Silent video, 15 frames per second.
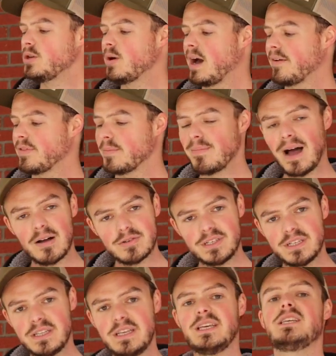You have the
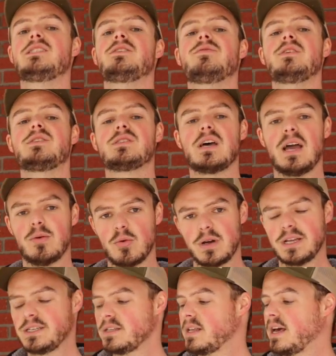mounting, the EZV sight, we'll
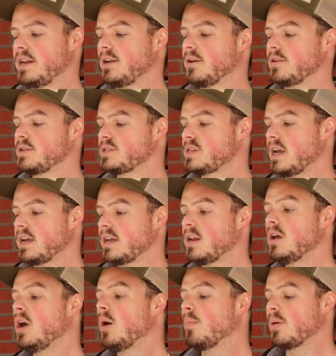get to that here in a second.
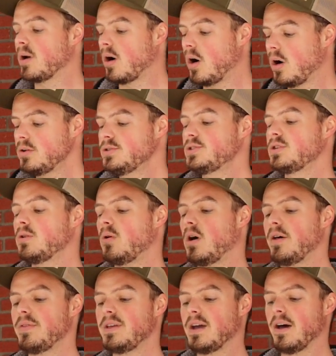But also
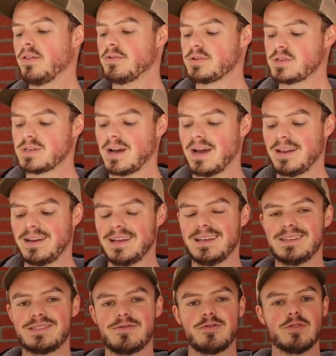on the other side
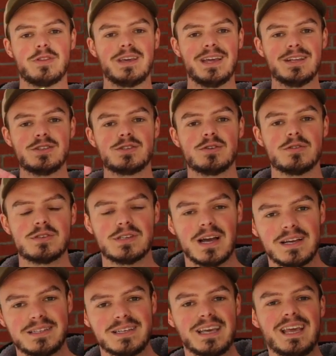is for the insert
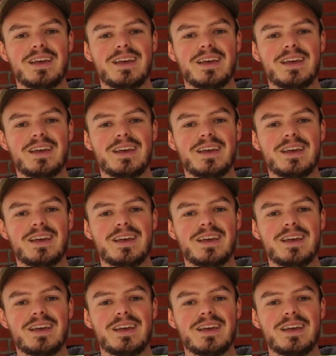sizing.